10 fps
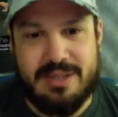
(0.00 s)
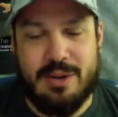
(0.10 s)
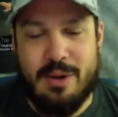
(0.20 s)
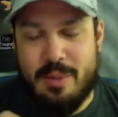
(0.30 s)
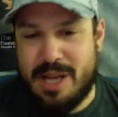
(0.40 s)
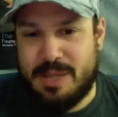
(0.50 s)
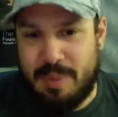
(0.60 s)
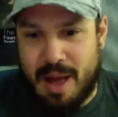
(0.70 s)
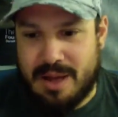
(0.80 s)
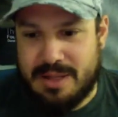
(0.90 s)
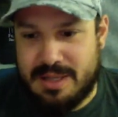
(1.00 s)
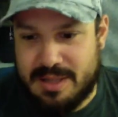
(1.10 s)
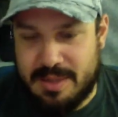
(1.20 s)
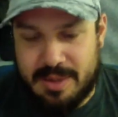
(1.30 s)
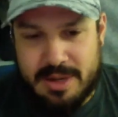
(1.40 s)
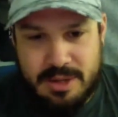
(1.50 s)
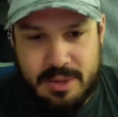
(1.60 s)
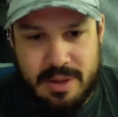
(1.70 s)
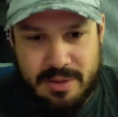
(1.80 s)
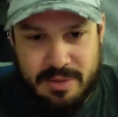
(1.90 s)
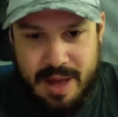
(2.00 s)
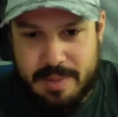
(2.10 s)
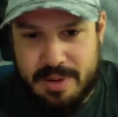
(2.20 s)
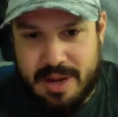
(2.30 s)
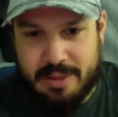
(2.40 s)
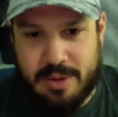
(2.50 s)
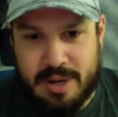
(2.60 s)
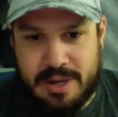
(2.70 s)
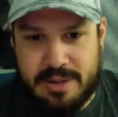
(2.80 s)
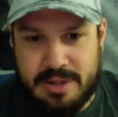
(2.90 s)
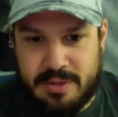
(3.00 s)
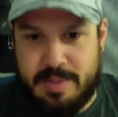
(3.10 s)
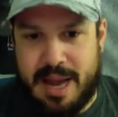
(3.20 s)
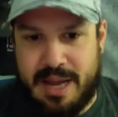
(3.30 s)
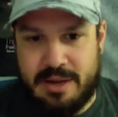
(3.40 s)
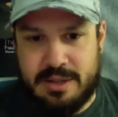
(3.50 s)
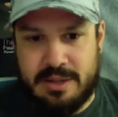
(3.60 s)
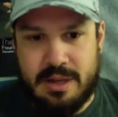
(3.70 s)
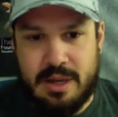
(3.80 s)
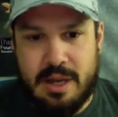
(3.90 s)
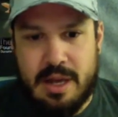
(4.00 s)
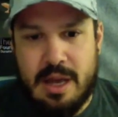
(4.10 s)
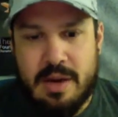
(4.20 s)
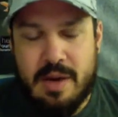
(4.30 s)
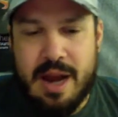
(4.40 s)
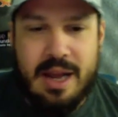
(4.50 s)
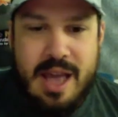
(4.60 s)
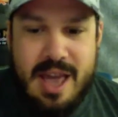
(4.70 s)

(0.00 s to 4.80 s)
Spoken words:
So compressed blocks is similar to what the Fiber network uses for miners, right?